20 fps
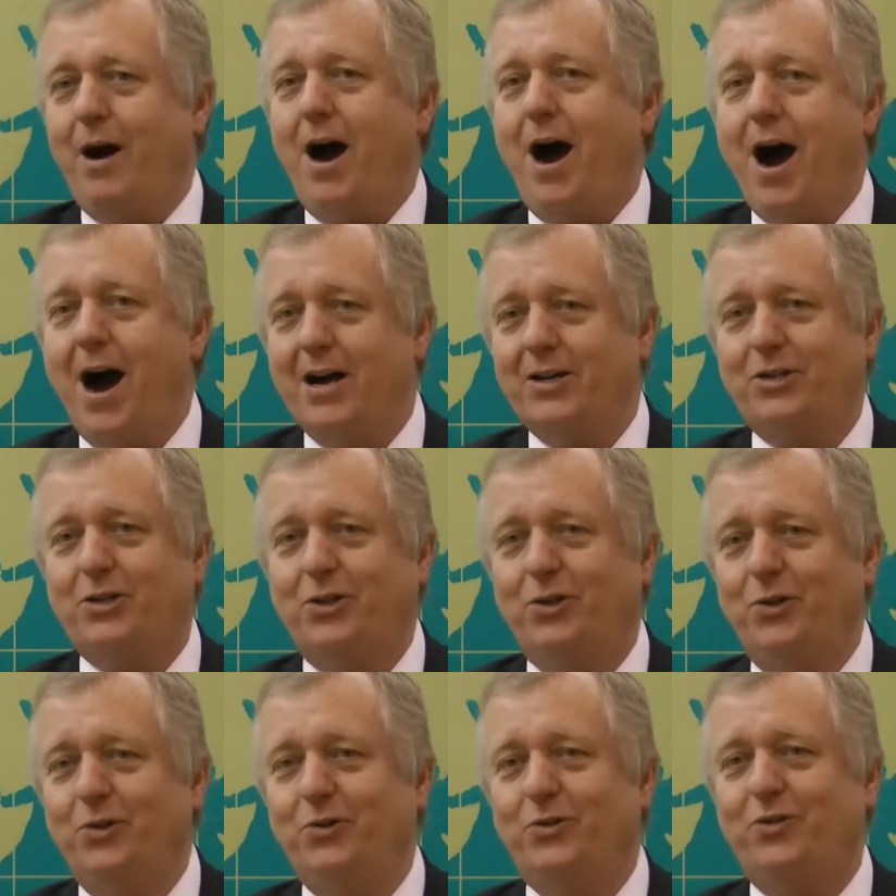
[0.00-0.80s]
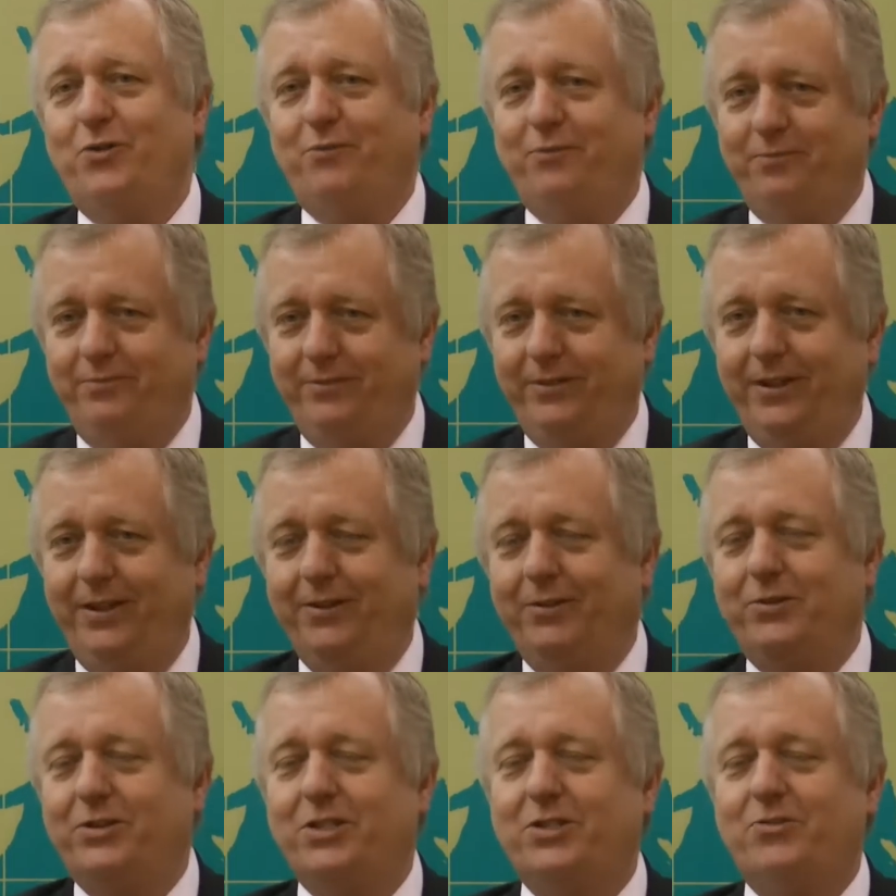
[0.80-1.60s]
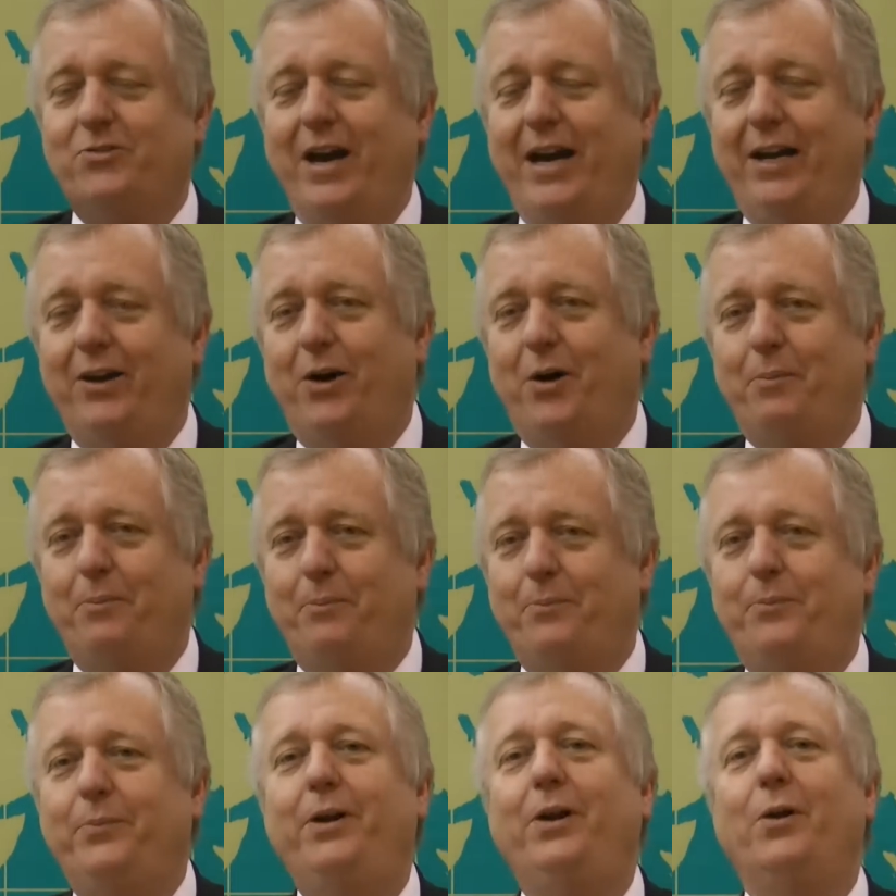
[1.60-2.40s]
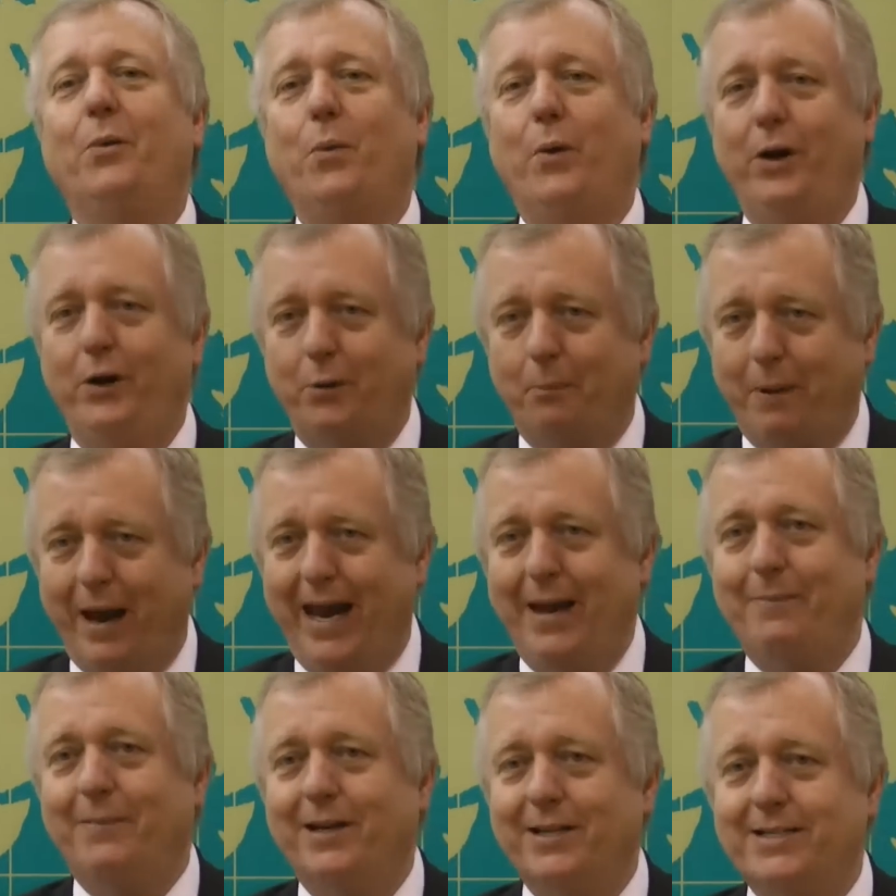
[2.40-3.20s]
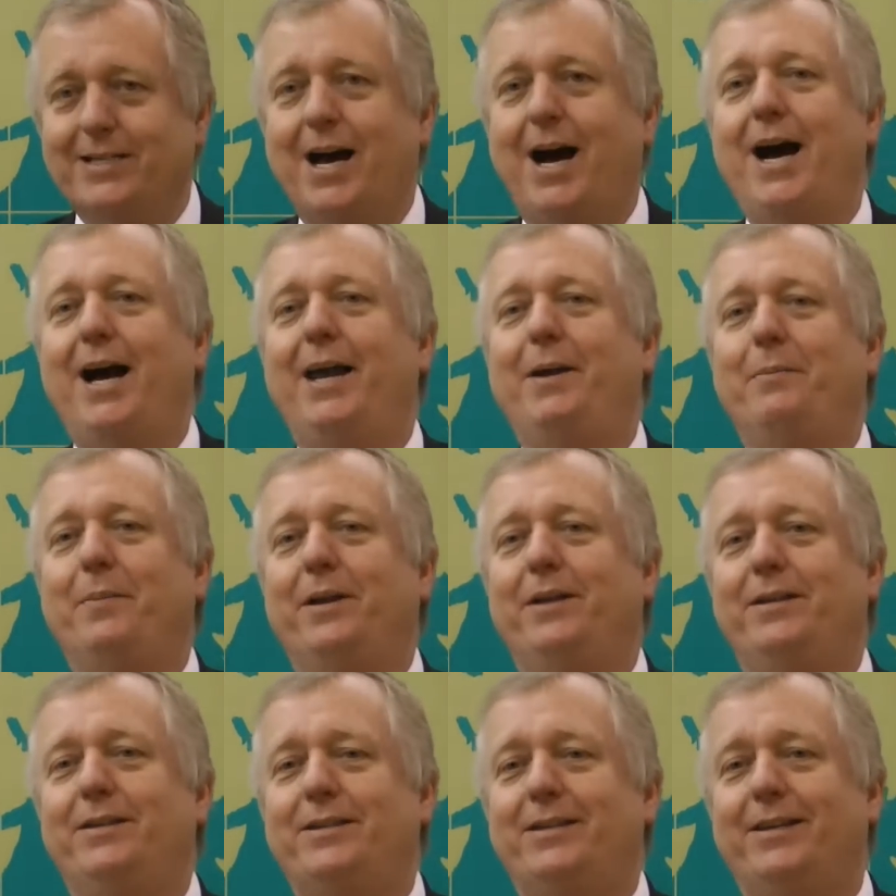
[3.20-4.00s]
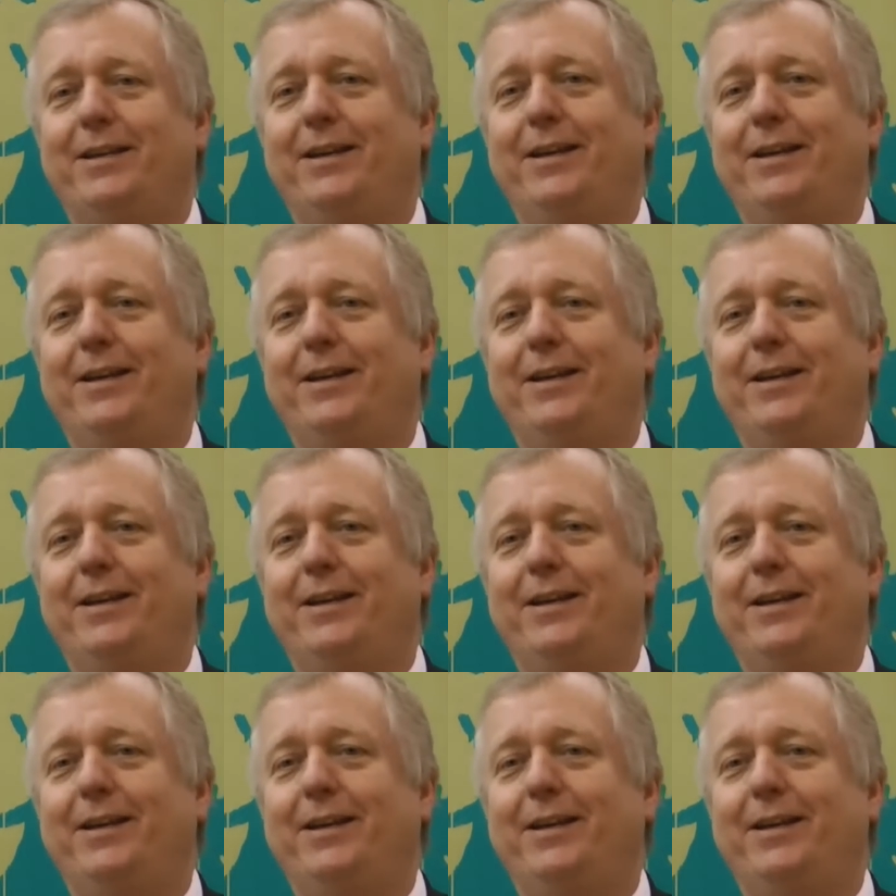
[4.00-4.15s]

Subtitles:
ask you, straight up, will you pay me on time, and